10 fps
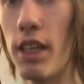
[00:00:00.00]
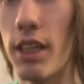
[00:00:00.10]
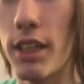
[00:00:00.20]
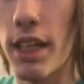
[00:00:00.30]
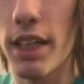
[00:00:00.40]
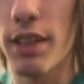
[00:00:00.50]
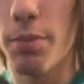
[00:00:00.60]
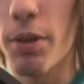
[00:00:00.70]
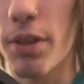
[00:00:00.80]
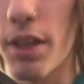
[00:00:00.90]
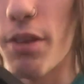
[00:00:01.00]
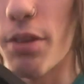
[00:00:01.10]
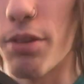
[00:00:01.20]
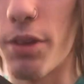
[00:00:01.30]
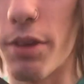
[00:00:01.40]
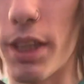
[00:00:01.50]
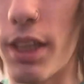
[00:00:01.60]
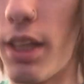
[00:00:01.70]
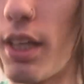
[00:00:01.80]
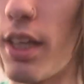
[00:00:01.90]
Take the spoke that you threw in,
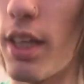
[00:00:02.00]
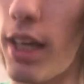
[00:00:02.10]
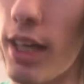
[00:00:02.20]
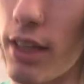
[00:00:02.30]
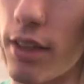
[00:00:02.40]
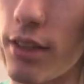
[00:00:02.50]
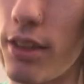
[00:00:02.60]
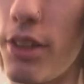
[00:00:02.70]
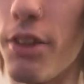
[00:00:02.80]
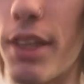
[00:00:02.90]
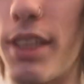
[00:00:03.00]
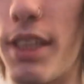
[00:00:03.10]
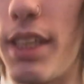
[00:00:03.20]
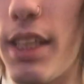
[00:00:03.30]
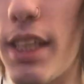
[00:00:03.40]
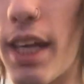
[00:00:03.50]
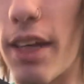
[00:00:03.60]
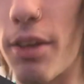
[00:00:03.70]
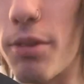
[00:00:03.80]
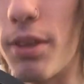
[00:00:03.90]
and you can see
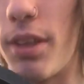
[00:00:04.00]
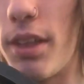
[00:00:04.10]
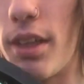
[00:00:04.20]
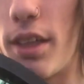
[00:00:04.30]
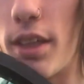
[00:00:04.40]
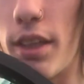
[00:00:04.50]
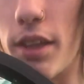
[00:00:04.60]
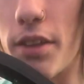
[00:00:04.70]
how the